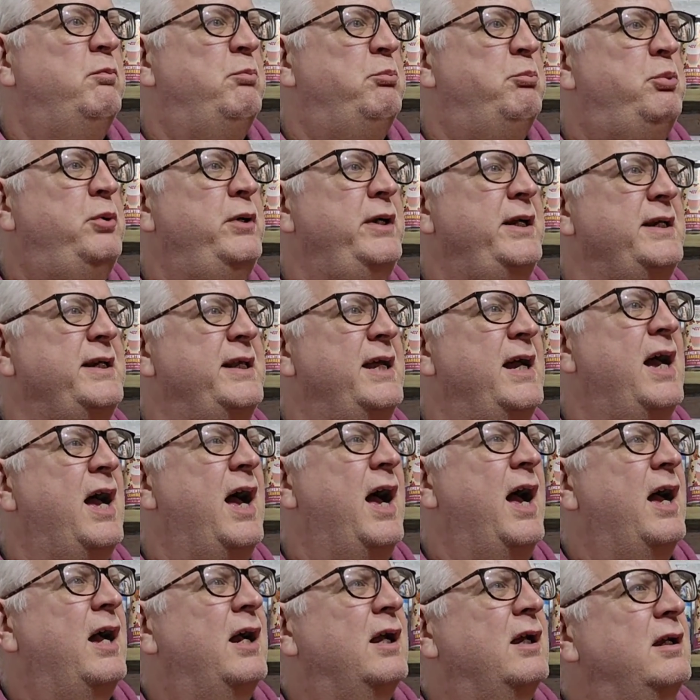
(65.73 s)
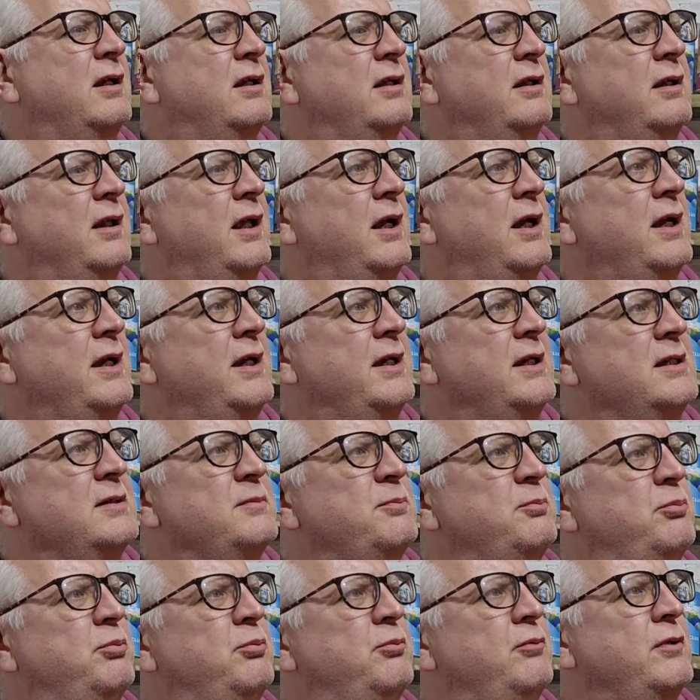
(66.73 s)
pretty dark. That is,
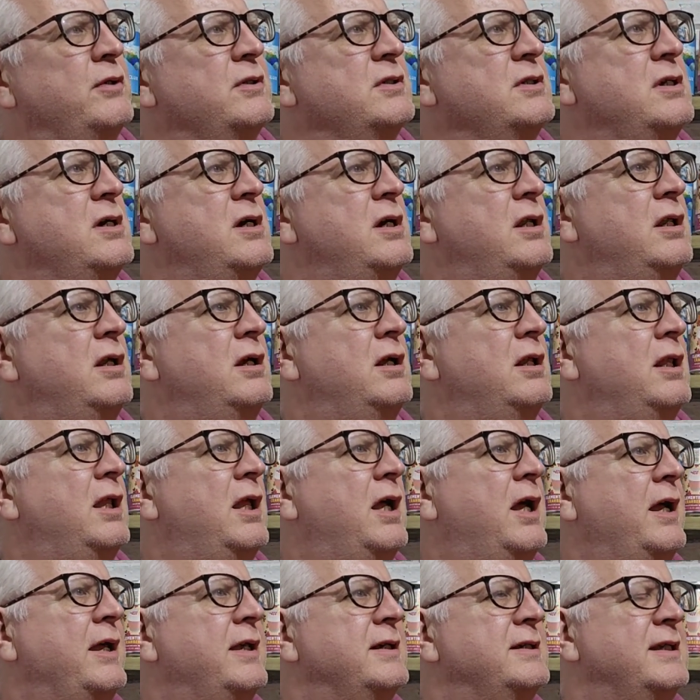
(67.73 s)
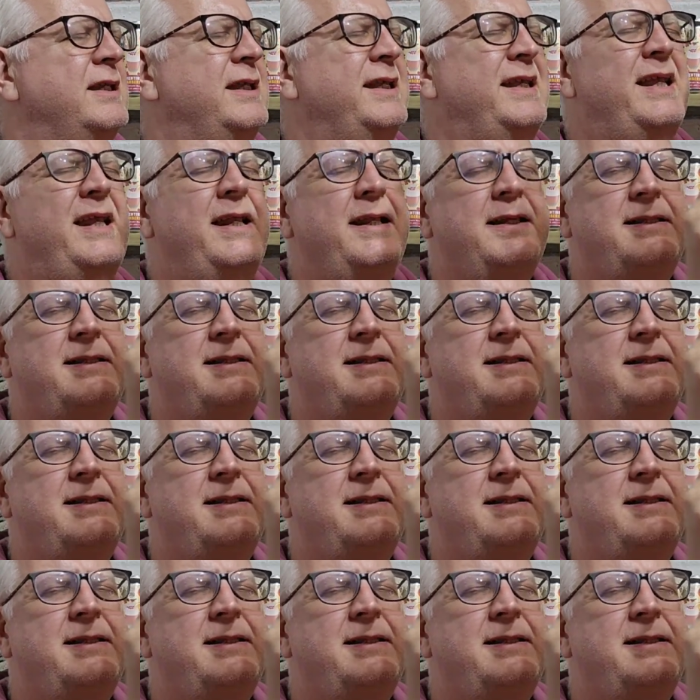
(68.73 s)
there's not a lot of light. There's a little